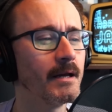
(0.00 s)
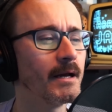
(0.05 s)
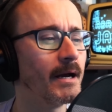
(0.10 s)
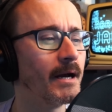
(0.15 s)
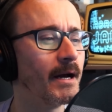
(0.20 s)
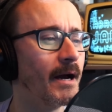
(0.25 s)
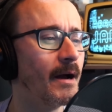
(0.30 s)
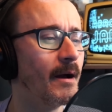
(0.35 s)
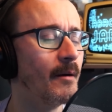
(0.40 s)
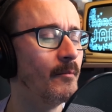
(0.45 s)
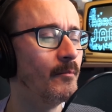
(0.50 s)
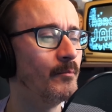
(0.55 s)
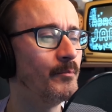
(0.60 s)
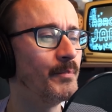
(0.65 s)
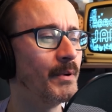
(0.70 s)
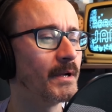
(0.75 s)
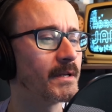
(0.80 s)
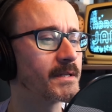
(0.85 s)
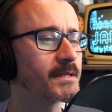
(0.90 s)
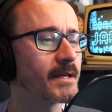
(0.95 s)

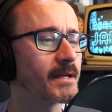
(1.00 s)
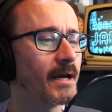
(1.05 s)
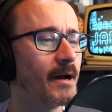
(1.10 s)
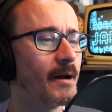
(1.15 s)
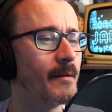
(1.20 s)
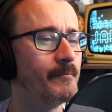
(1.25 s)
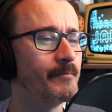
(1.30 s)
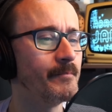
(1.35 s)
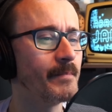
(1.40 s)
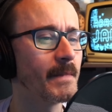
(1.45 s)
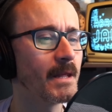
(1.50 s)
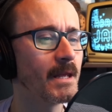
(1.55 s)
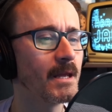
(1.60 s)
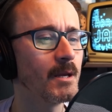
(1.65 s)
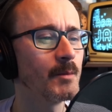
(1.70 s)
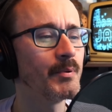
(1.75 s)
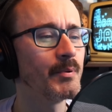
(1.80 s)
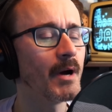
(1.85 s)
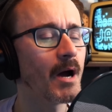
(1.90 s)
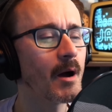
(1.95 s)

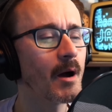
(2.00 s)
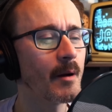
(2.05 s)
But